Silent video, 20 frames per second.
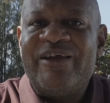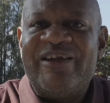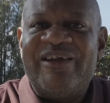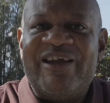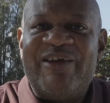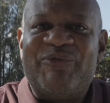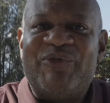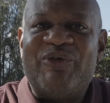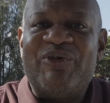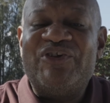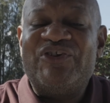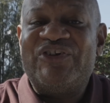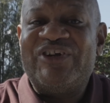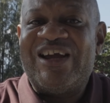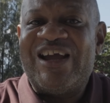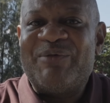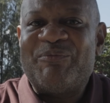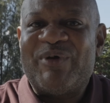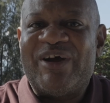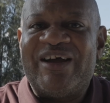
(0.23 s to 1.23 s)
If you're in
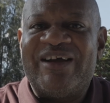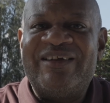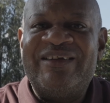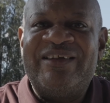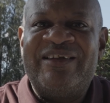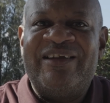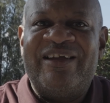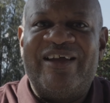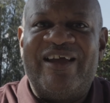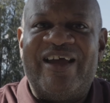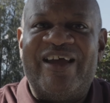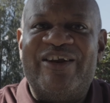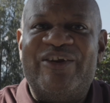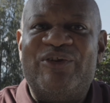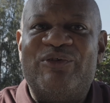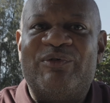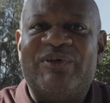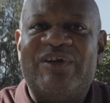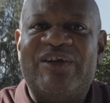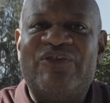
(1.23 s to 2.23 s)
Chiang Mai and
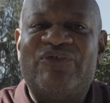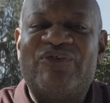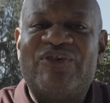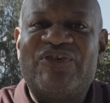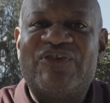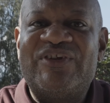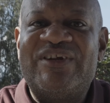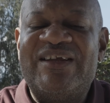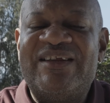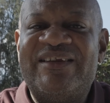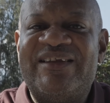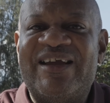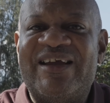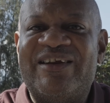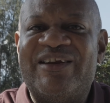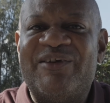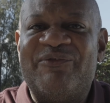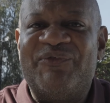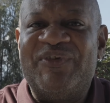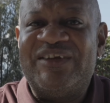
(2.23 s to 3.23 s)
you're interested in
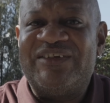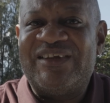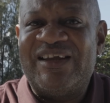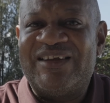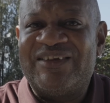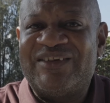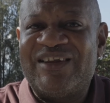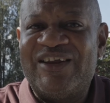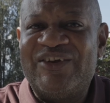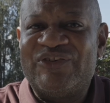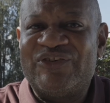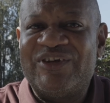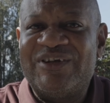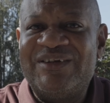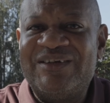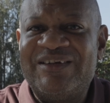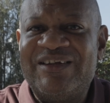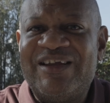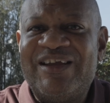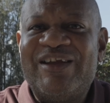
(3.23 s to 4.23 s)
getting a visa
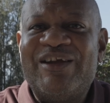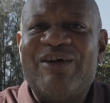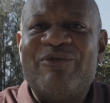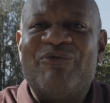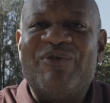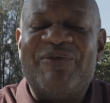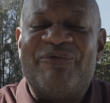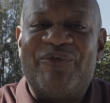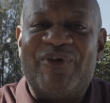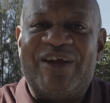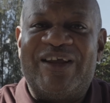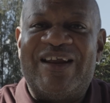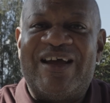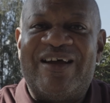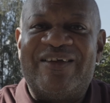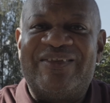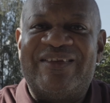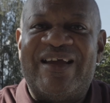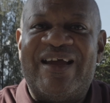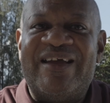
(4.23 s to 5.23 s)
extension, we figured
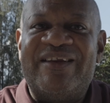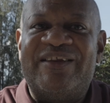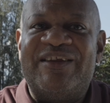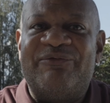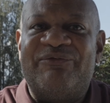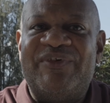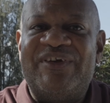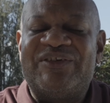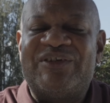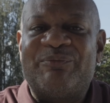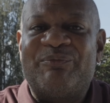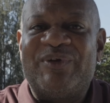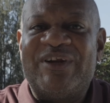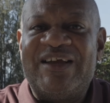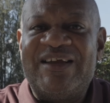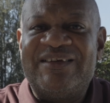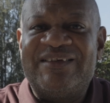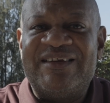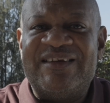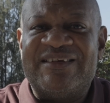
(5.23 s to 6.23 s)
out that the visa
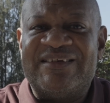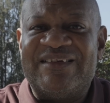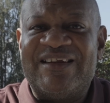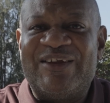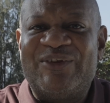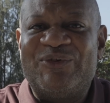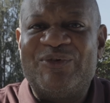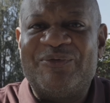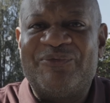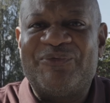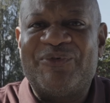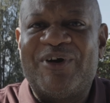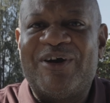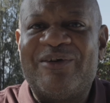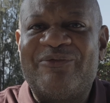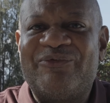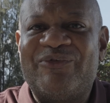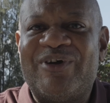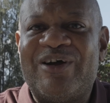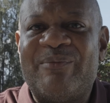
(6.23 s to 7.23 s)
place is not too far
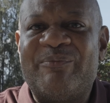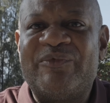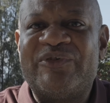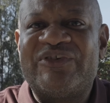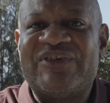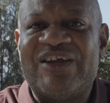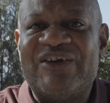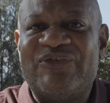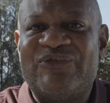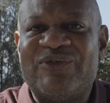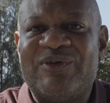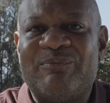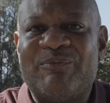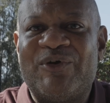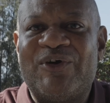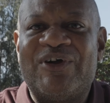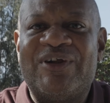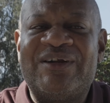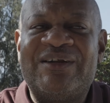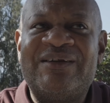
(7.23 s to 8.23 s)
from Central
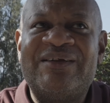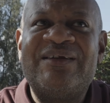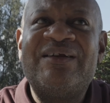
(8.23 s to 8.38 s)
Mall.